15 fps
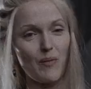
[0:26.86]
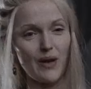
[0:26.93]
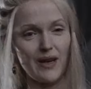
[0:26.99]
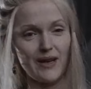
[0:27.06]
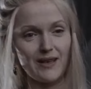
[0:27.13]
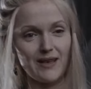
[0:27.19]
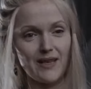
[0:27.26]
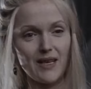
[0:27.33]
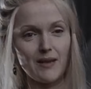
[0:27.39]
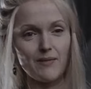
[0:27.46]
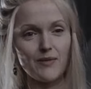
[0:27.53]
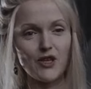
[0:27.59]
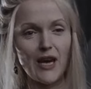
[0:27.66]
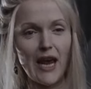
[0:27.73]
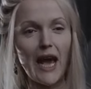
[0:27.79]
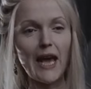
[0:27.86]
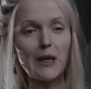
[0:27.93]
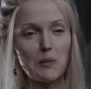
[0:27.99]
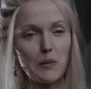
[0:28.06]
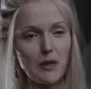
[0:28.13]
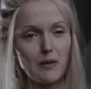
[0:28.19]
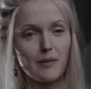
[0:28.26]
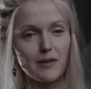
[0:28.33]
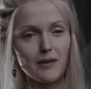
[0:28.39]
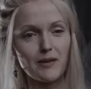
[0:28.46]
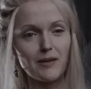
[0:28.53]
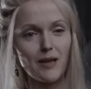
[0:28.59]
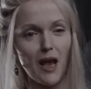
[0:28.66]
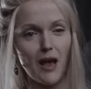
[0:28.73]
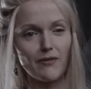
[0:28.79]
But it seemed she had a
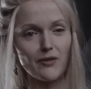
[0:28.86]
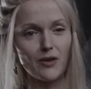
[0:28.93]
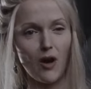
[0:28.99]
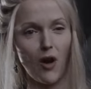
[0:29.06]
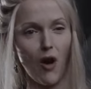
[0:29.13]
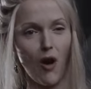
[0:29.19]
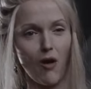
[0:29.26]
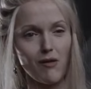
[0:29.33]
purpose after all.